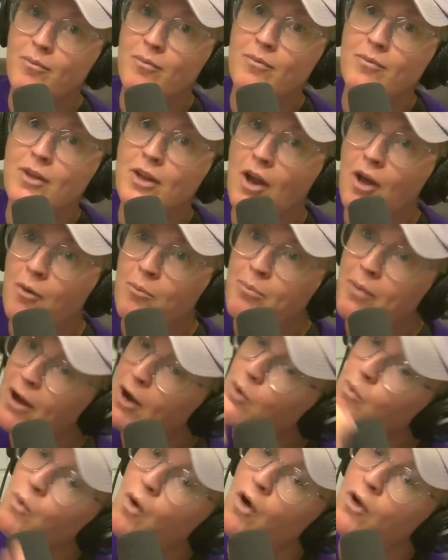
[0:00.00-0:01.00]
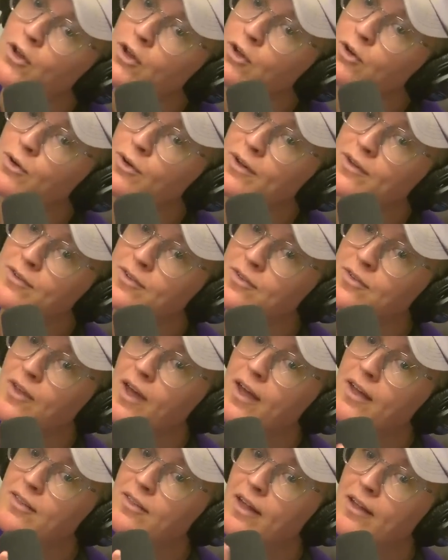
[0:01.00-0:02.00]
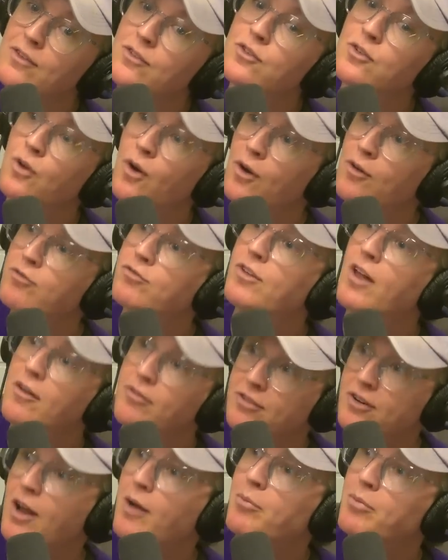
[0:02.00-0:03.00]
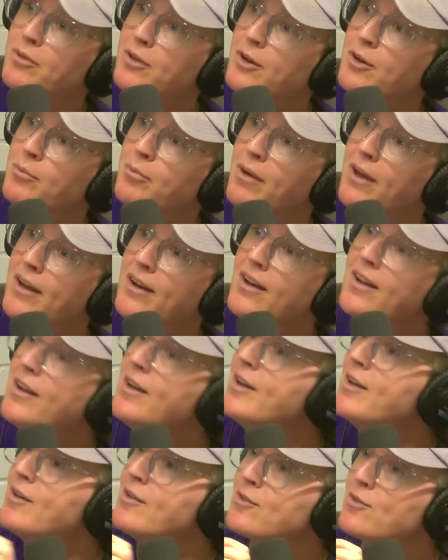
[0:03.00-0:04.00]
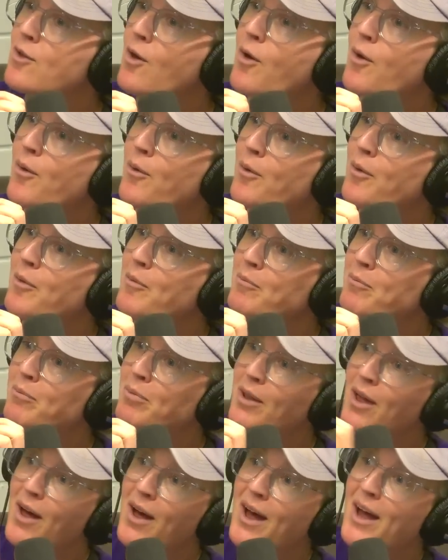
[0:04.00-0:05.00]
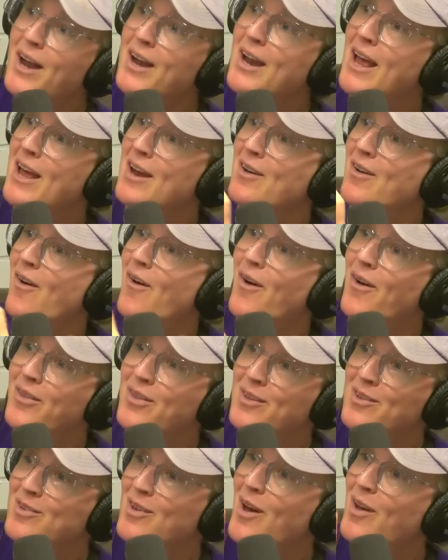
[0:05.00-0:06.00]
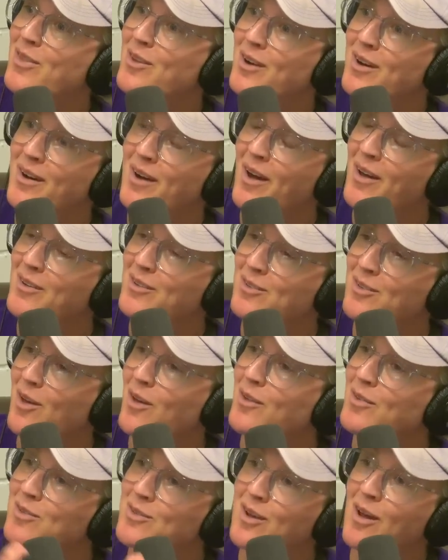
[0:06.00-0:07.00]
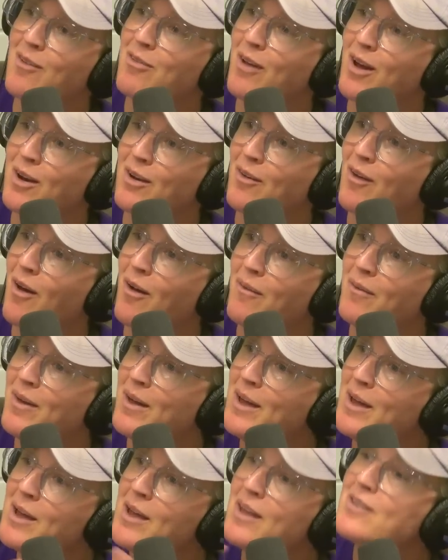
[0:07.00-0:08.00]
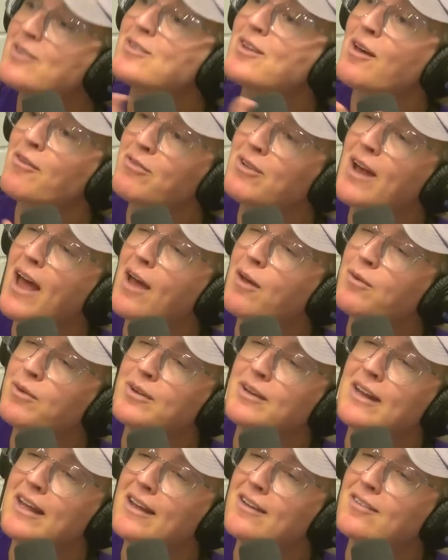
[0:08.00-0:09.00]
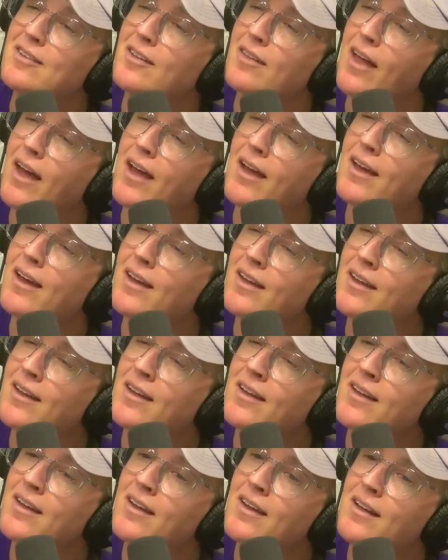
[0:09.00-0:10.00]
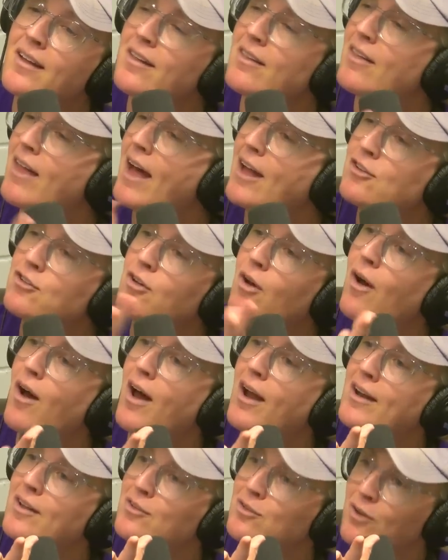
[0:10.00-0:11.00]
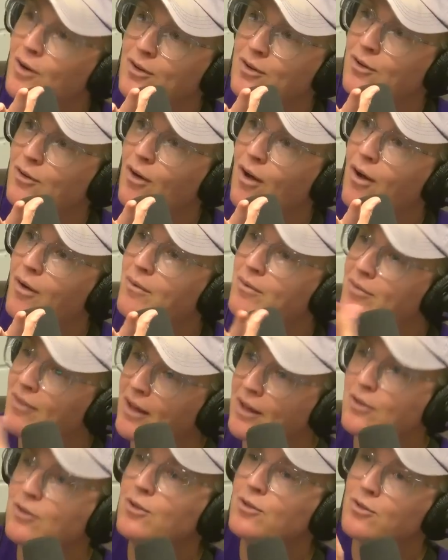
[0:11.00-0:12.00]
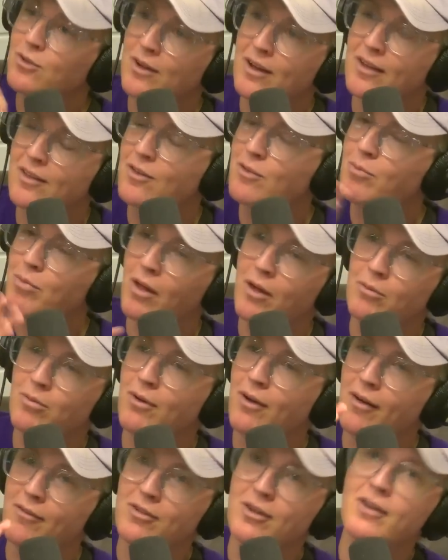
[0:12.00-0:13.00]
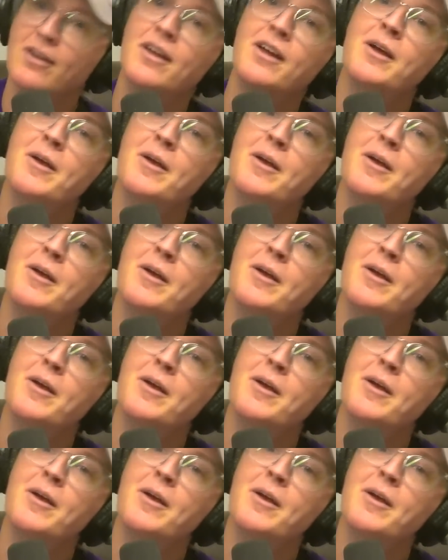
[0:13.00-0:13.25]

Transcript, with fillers: you know, bare wall uterus is like, let's start fluffing up a little bit. So blood and all this other, I'll just call it stuff. I don't know. Uh-huh. Stuff an egg would need to like latch on and start to grow, like nutrients, blood, whatever,